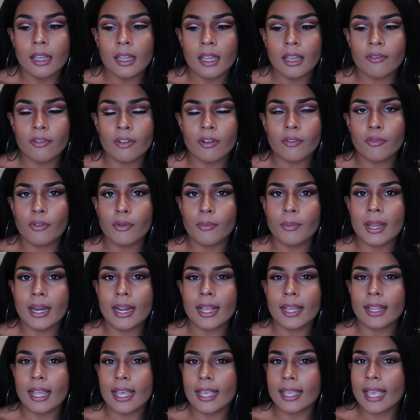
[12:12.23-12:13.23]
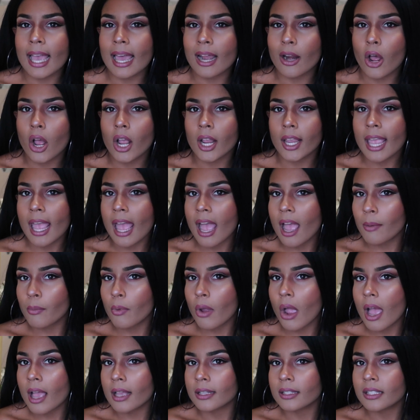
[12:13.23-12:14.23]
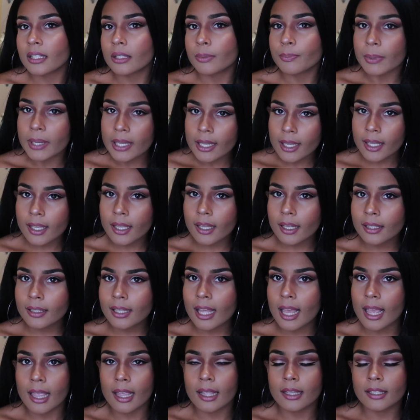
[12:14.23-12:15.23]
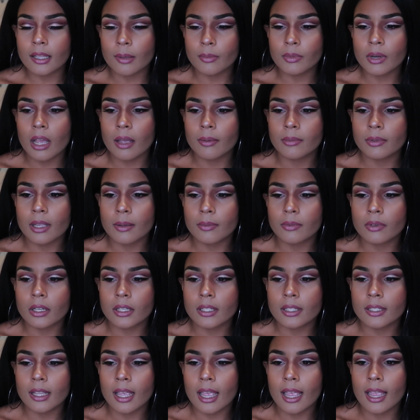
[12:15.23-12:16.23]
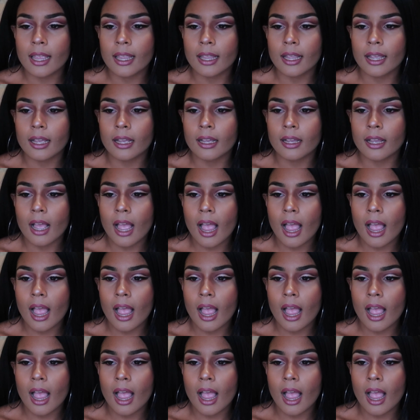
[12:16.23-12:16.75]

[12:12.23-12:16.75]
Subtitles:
even for me to like get on camera and speak, like sometimes I'm just like,